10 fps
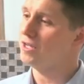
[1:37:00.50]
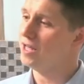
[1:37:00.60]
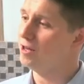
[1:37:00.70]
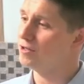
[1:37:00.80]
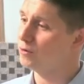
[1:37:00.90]
it
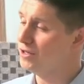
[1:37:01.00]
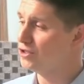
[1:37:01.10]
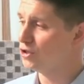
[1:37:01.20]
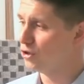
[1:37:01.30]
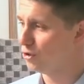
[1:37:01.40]
El
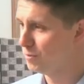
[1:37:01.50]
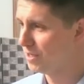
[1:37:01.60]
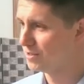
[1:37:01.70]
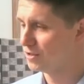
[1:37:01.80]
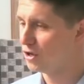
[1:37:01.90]
Grigio
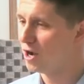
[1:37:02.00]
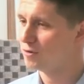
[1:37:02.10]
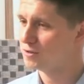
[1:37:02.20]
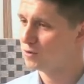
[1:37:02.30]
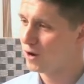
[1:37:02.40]
because the dog
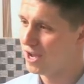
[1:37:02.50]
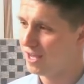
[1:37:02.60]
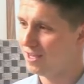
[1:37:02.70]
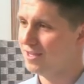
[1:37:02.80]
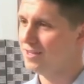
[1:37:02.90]
was gray.